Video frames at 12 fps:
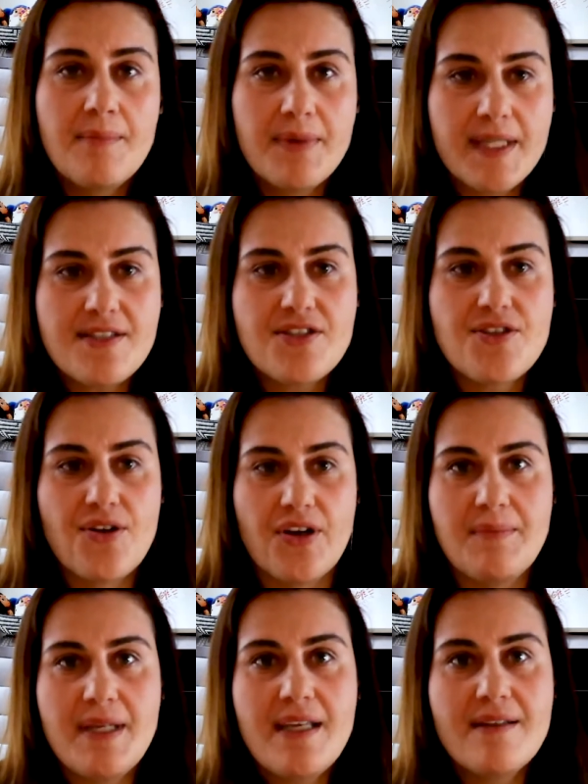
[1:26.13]
Please
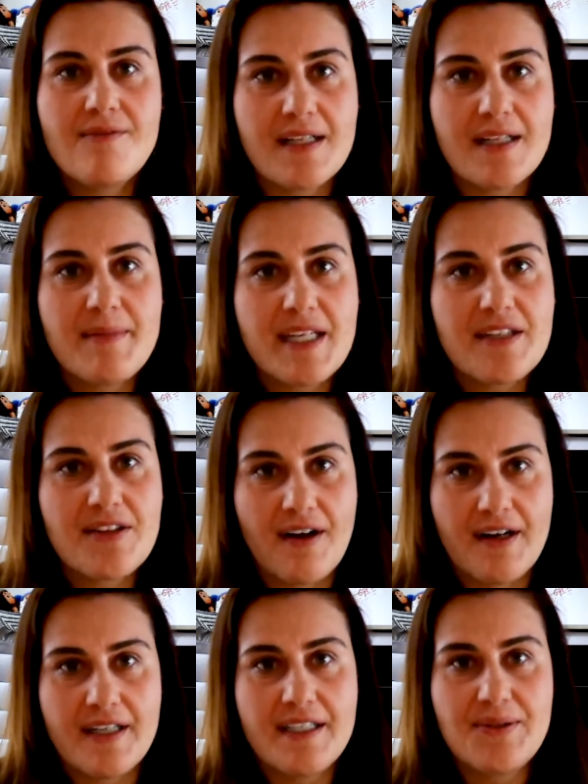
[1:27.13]
join me in welcoming
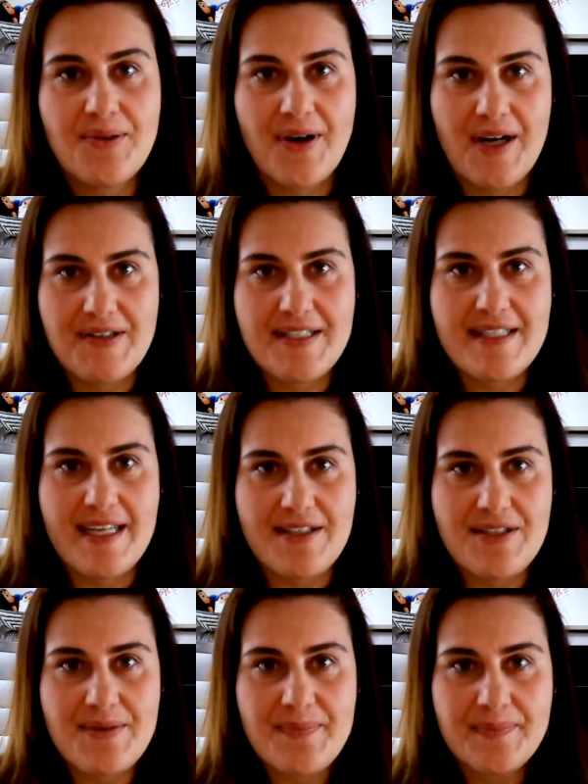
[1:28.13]
Tara to our
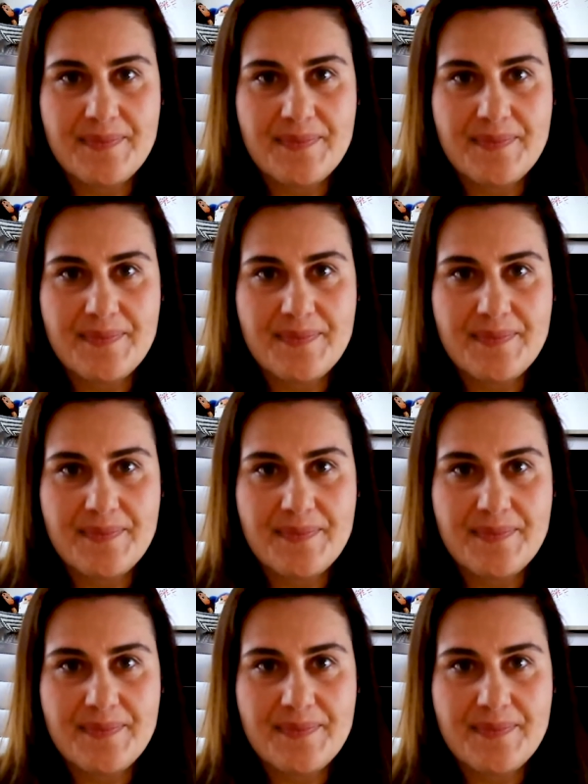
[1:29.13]
stage.